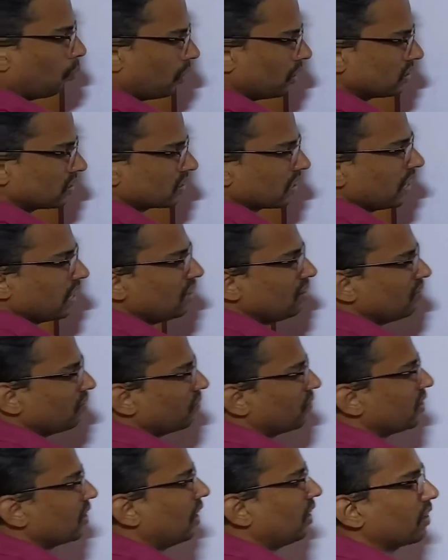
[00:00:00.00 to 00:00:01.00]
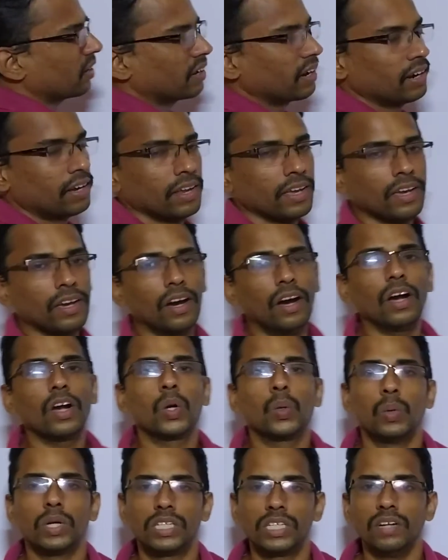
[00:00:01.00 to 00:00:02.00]
once again, we are getting
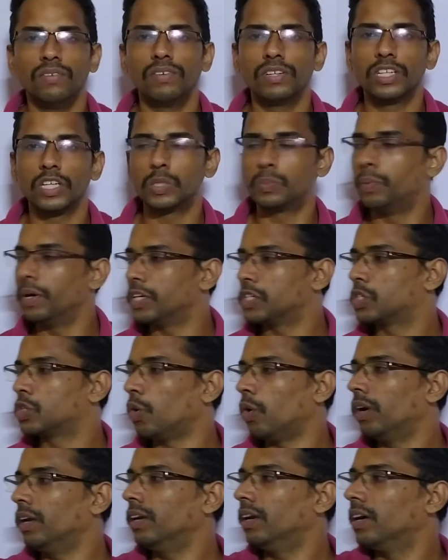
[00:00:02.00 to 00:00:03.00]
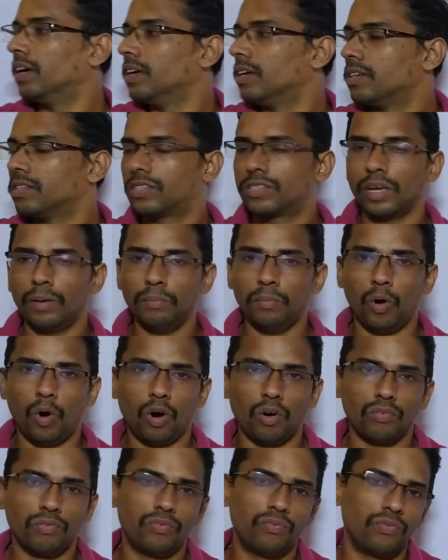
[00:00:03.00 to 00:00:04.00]
a question which is based on sum
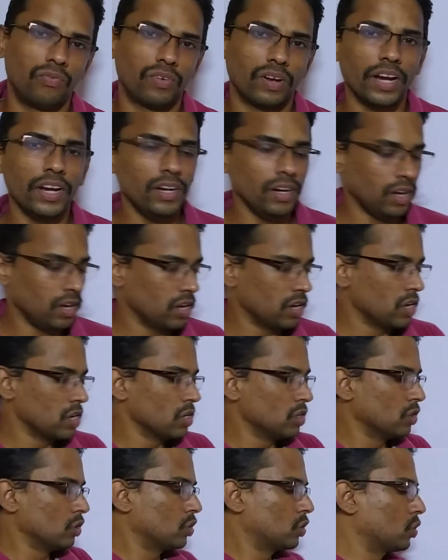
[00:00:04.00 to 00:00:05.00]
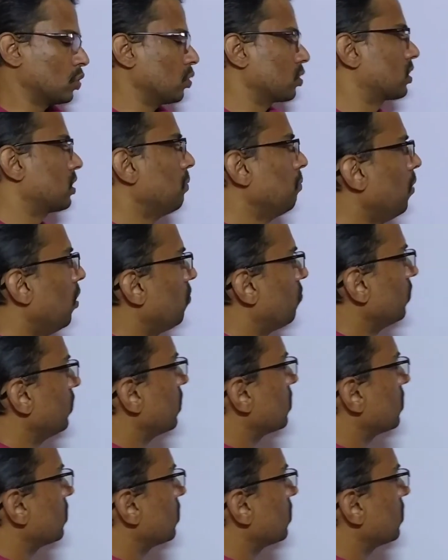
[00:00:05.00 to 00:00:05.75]
of, right? So sum of